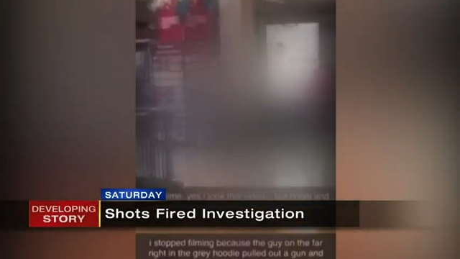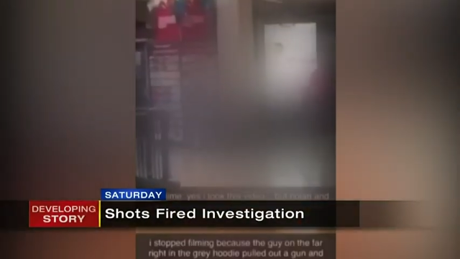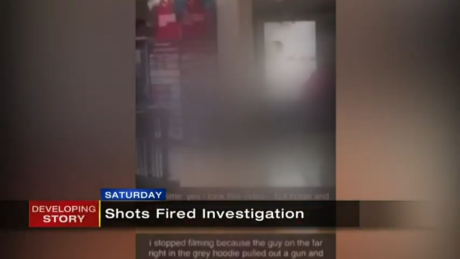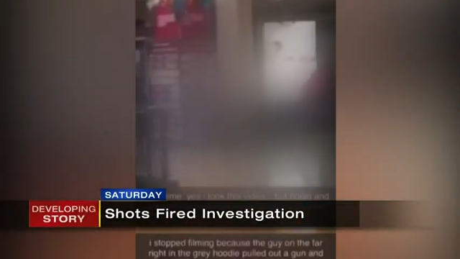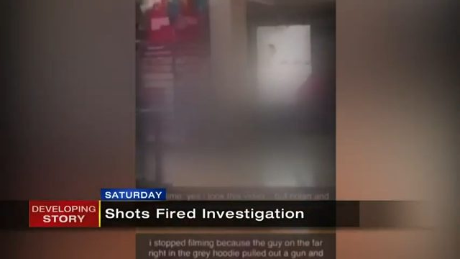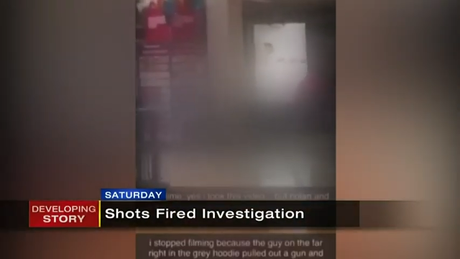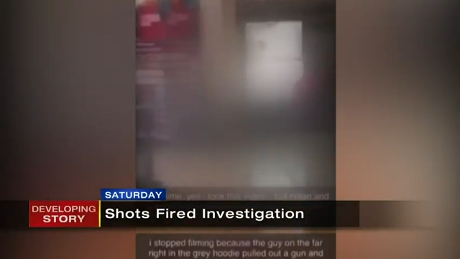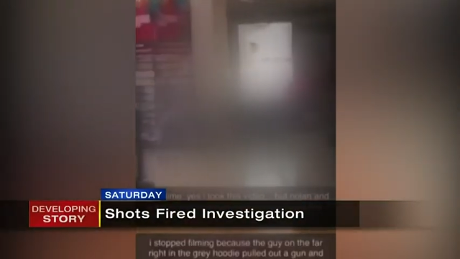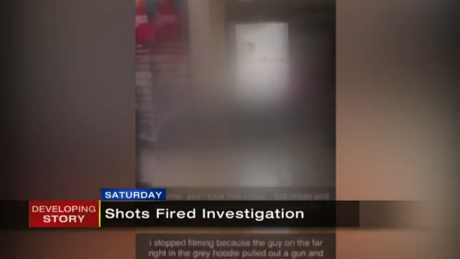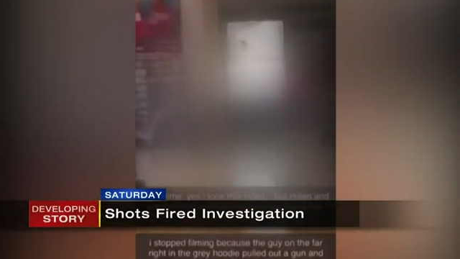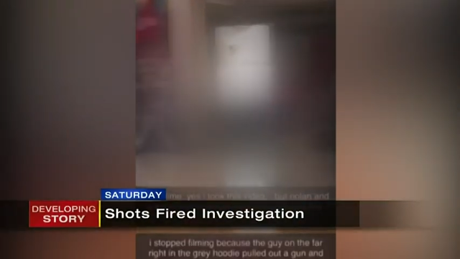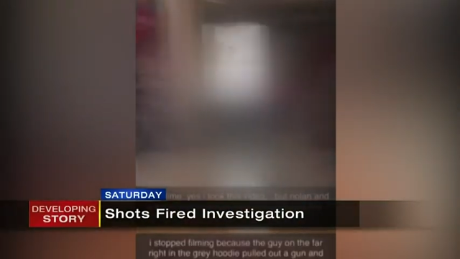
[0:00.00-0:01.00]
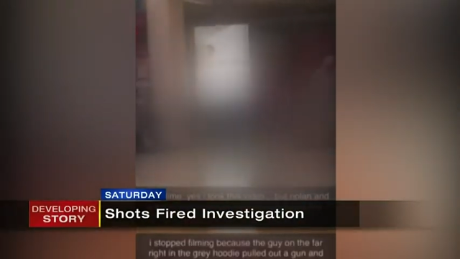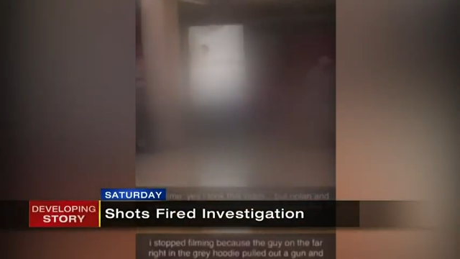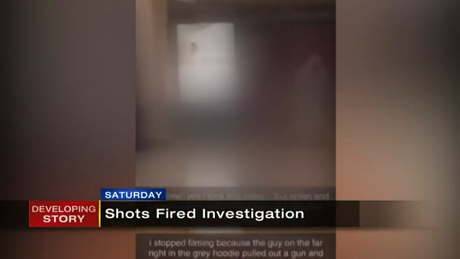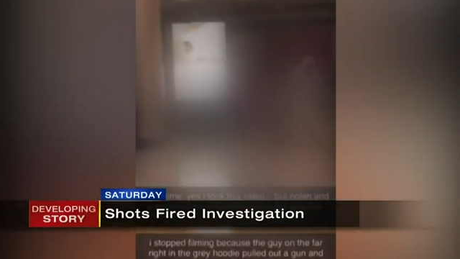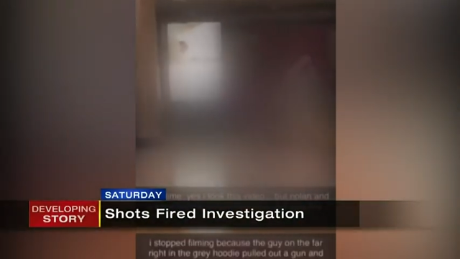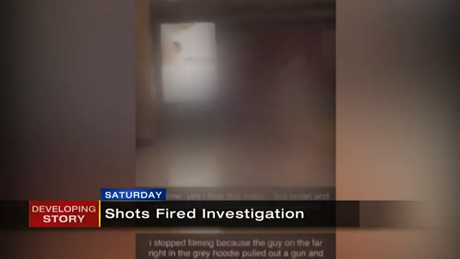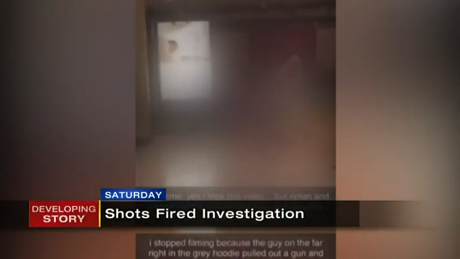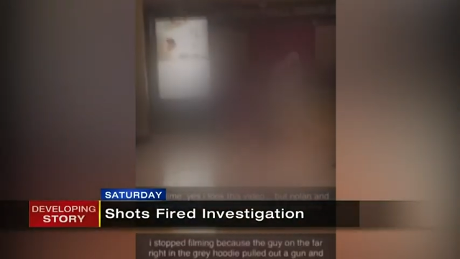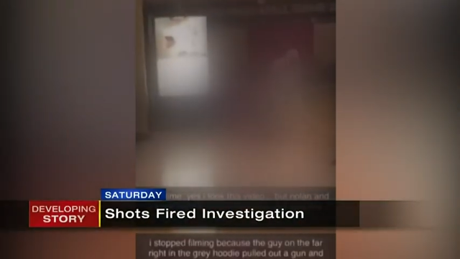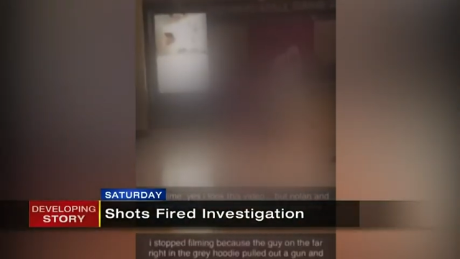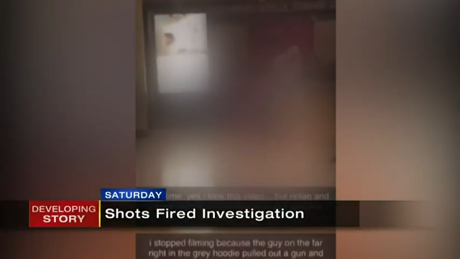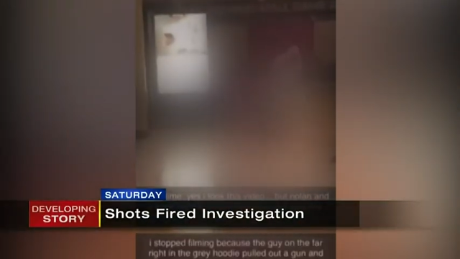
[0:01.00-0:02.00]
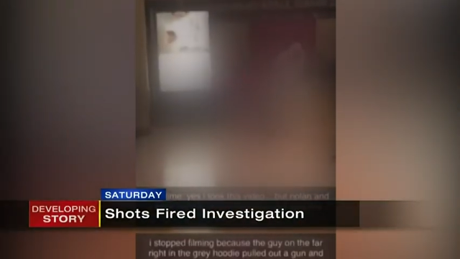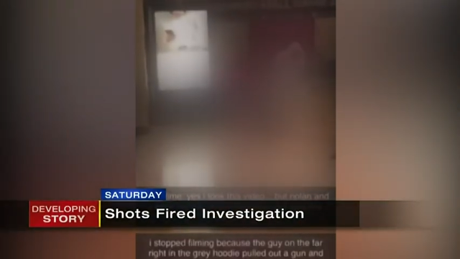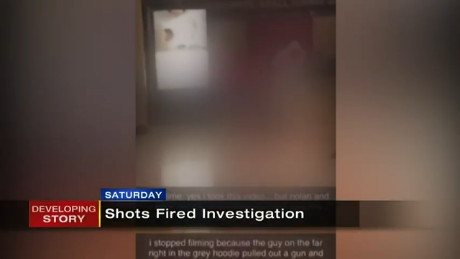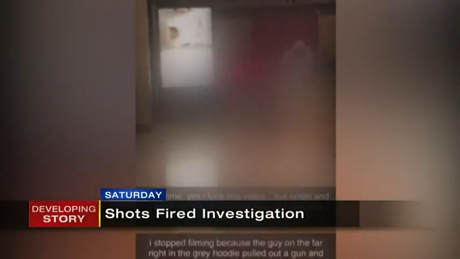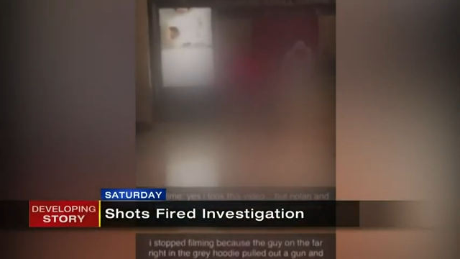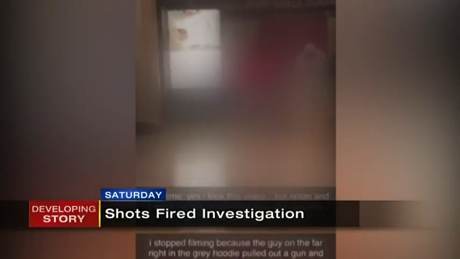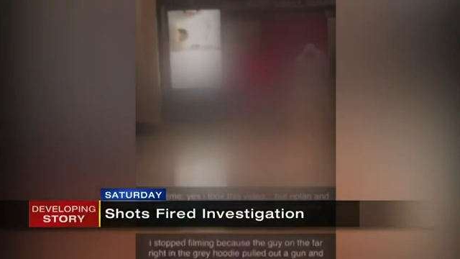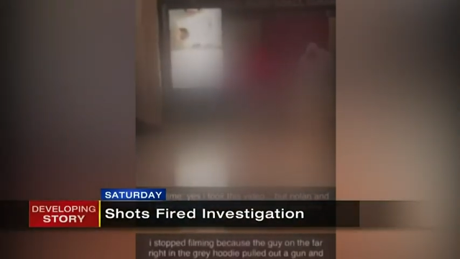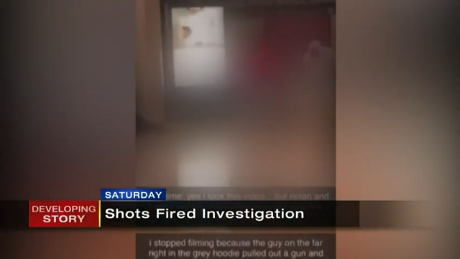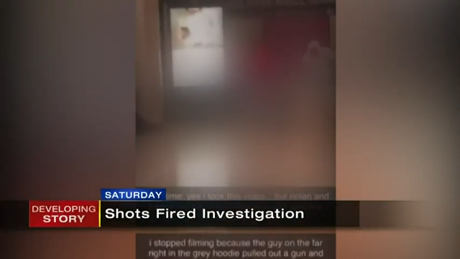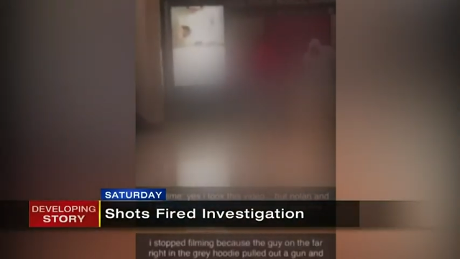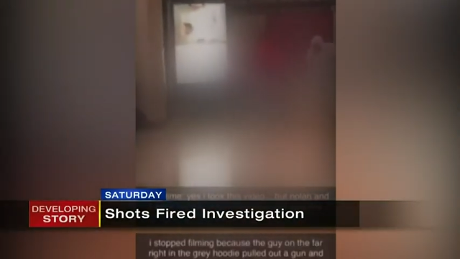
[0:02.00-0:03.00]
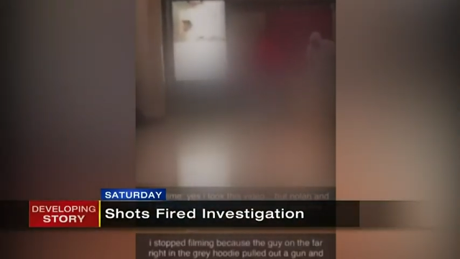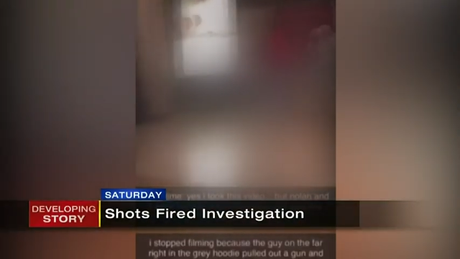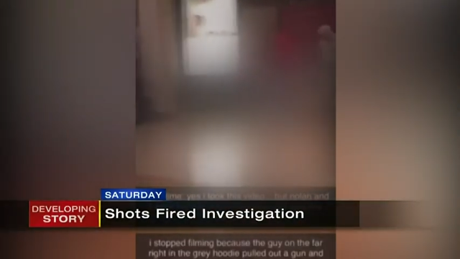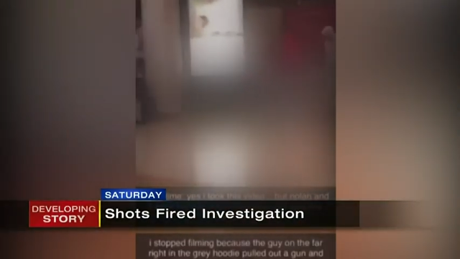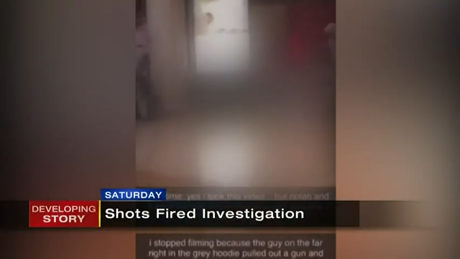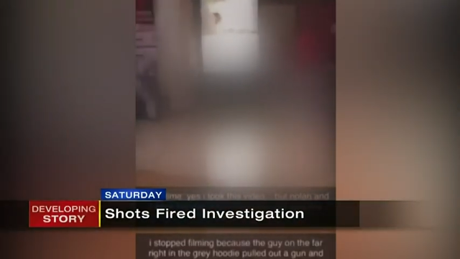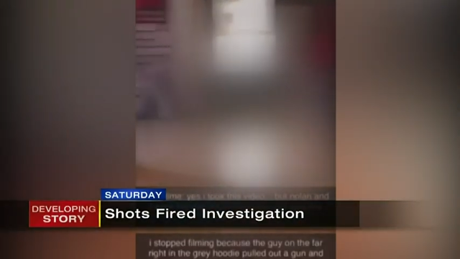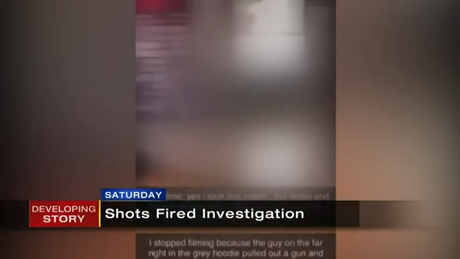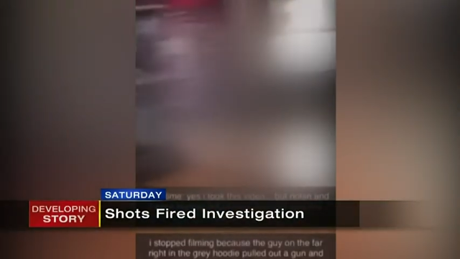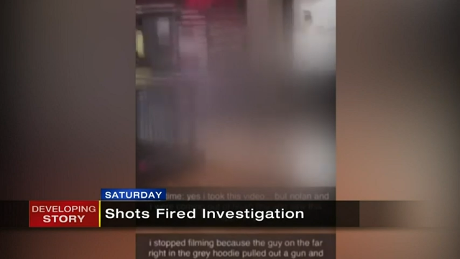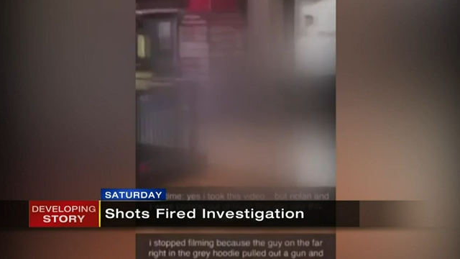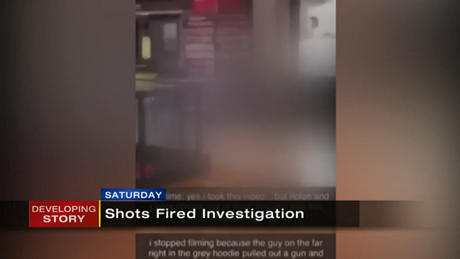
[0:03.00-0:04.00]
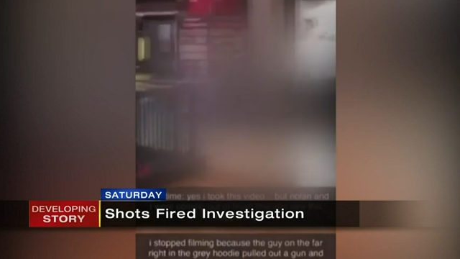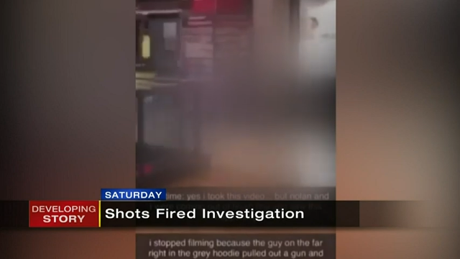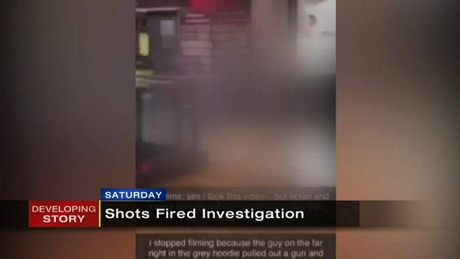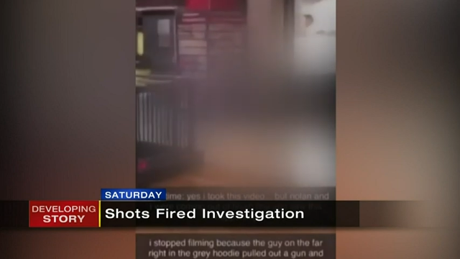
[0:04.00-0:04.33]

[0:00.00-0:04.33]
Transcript: [unreadable: no face in view]